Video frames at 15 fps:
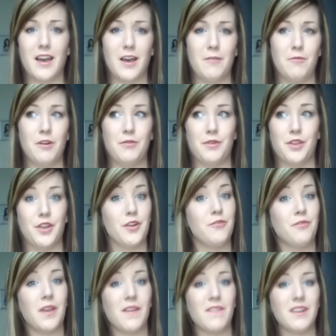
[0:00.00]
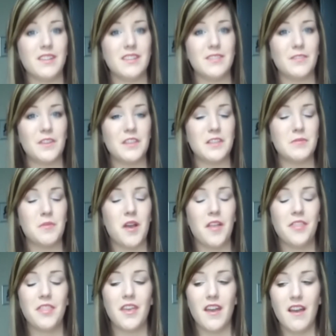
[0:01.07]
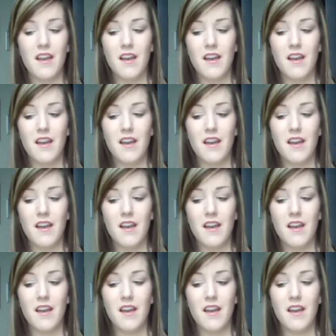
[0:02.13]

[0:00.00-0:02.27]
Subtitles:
What were your favorites for this month?